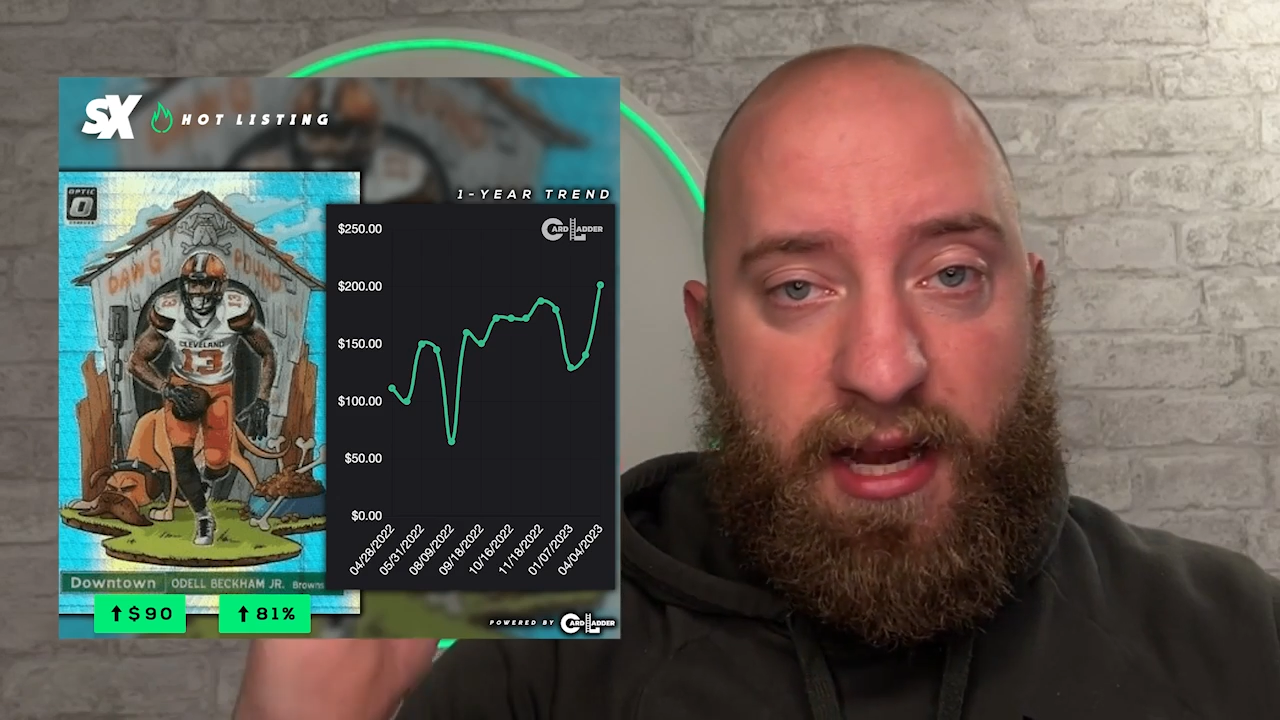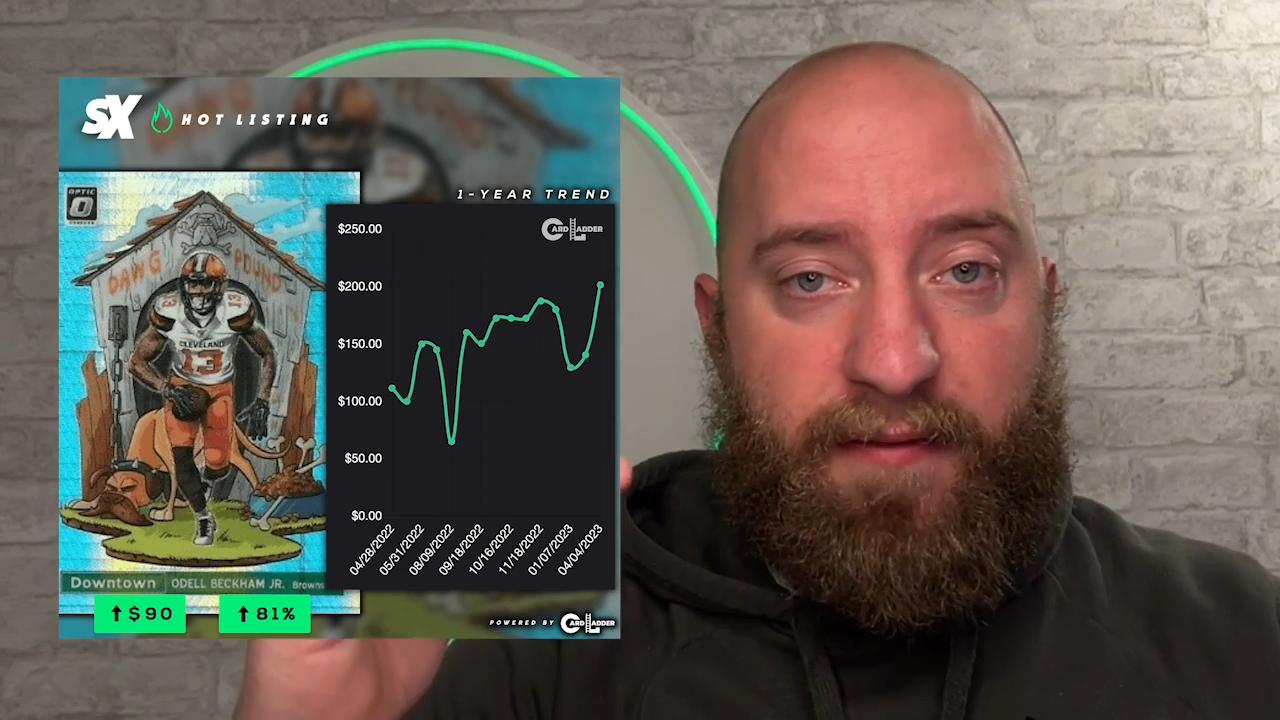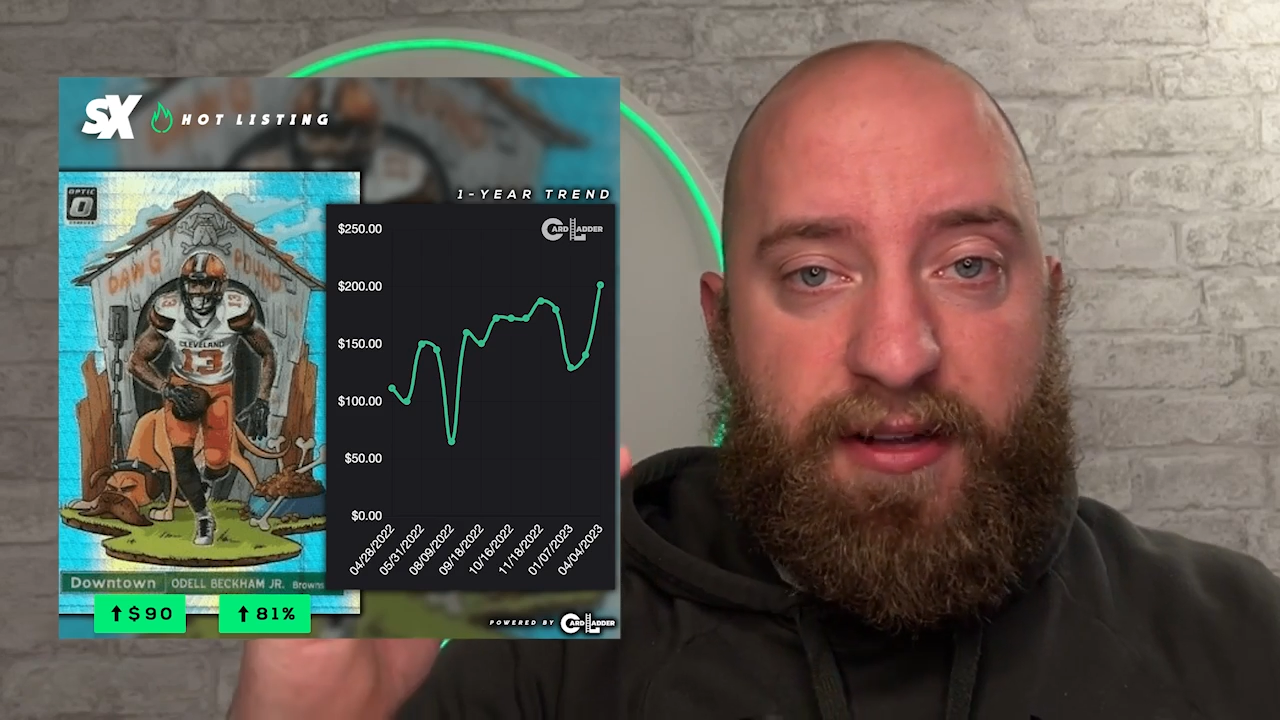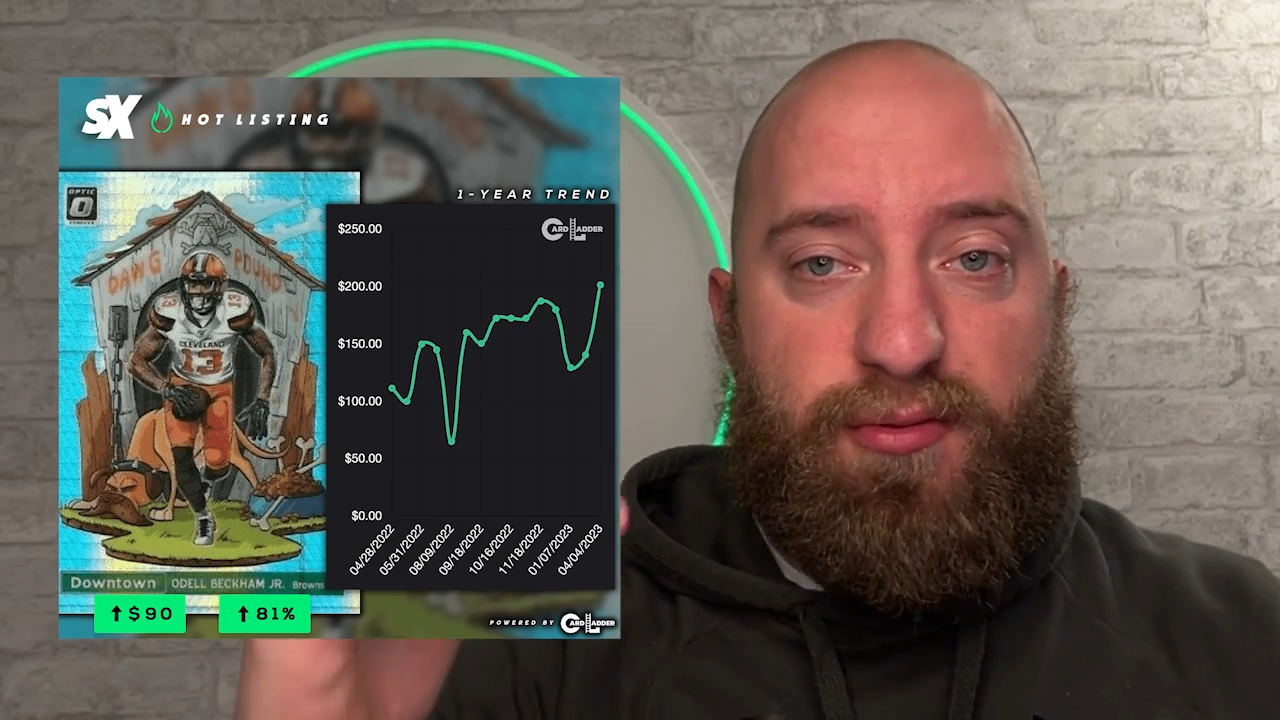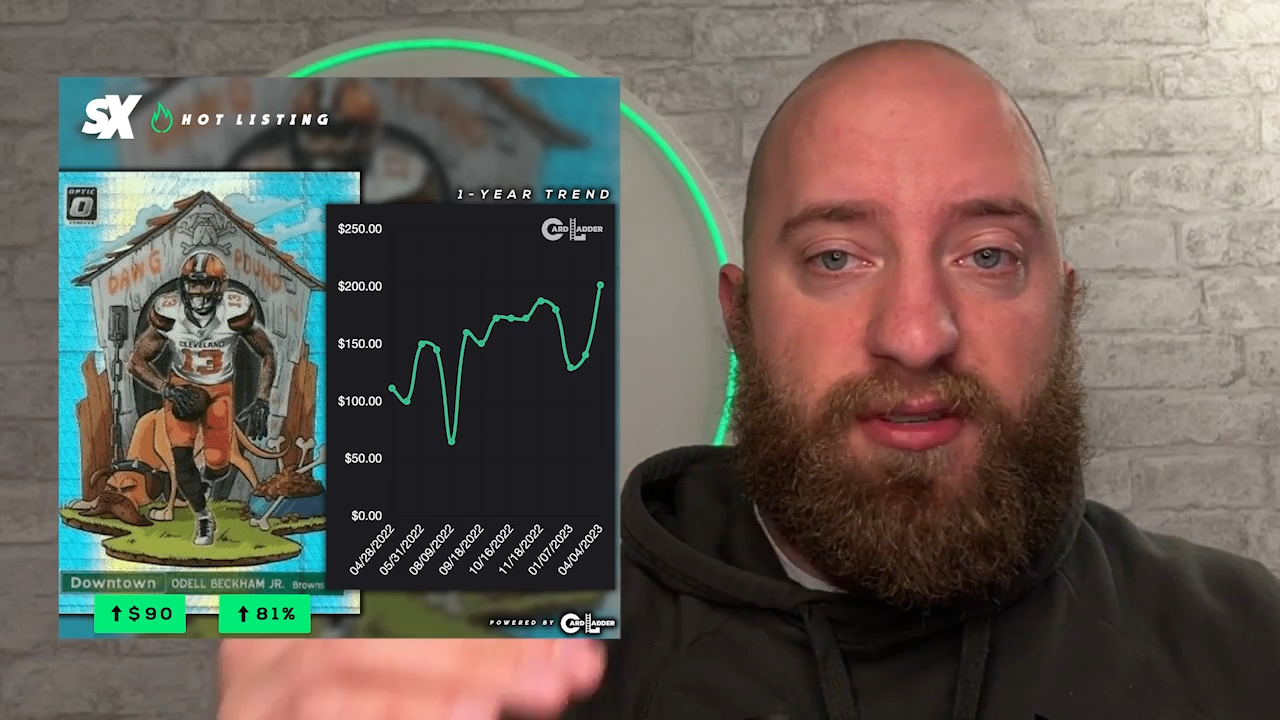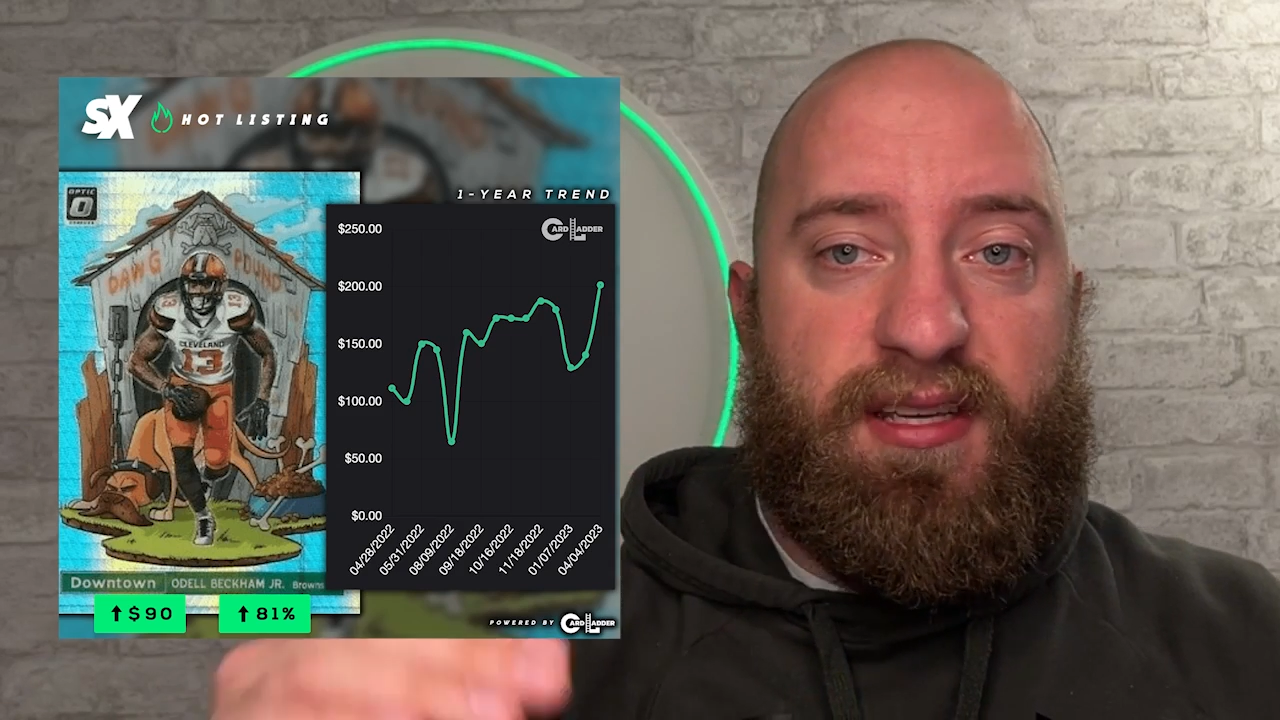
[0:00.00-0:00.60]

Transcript: individual